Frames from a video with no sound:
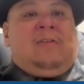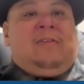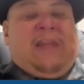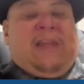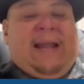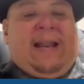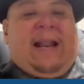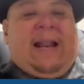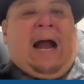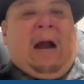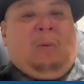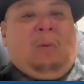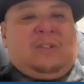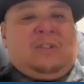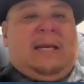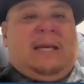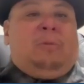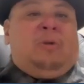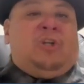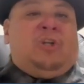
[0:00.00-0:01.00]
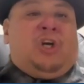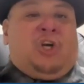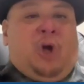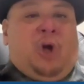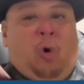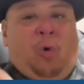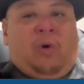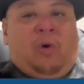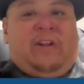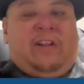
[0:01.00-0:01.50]
then I was able to
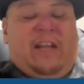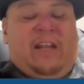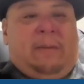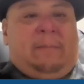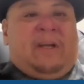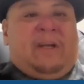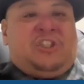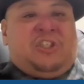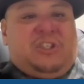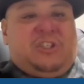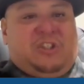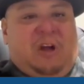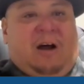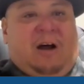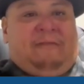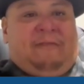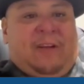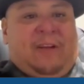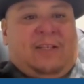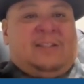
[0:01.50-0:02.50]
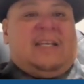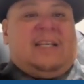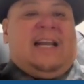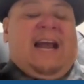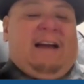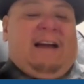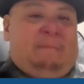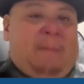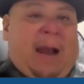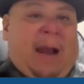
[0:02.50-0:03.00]
go to the admissions office and
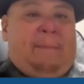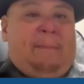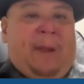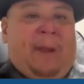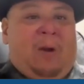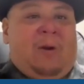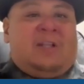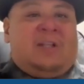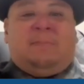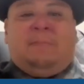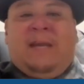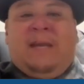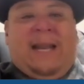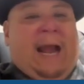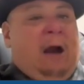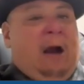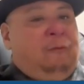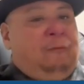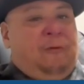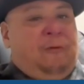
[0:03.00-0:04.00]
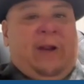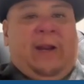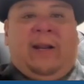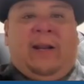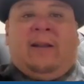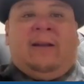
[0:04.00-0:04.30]
have my parents meet Alfred.